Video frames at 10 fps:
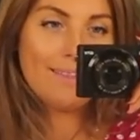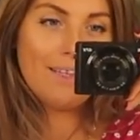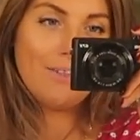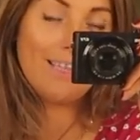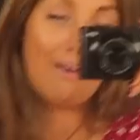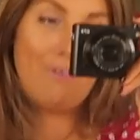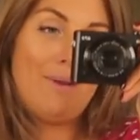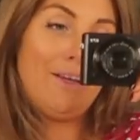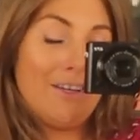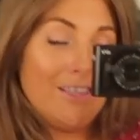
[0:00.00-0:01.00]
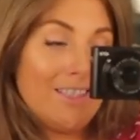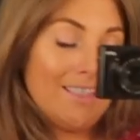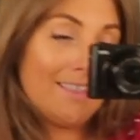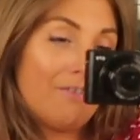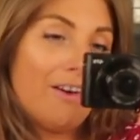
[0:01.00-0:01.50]
So to have that many good
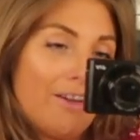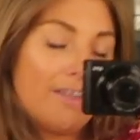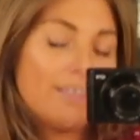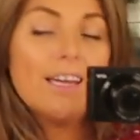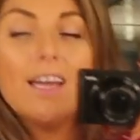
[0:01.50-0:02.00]
is very good.